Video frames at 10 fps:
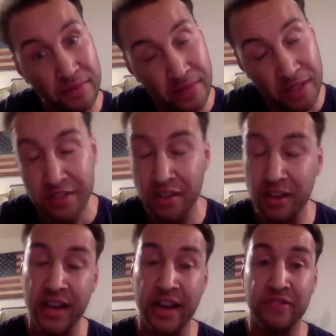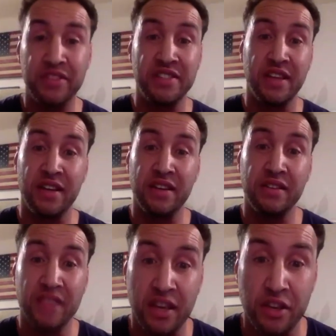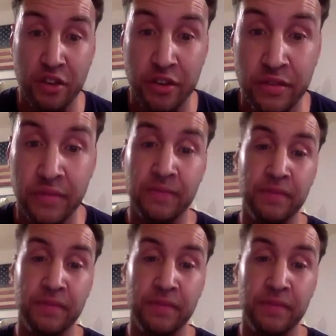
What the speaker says: That's all I have to say. Thank you.